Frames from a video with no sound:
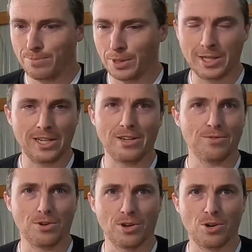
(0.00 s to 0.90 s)
put it in
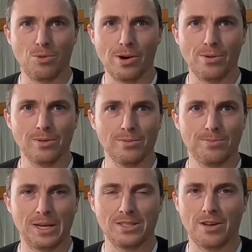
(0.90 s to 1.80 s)
for a quote
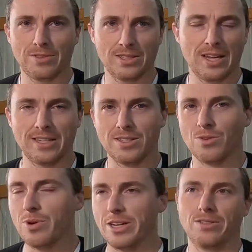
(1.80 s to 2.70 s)
based off the size and
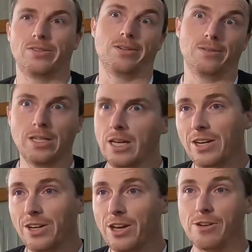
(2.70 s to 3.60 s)
the weight. So
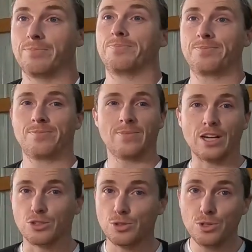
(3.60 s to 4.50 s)
there you go,
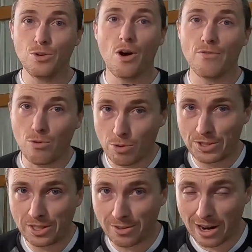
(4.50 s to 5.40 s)
a true
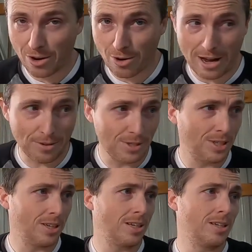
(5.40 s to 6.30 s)
four-seater aircraft
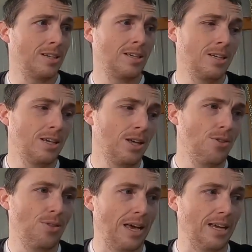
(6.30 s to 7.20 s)

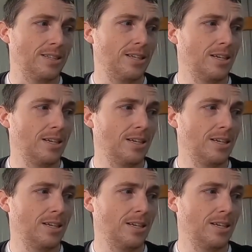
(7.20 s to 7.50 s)
that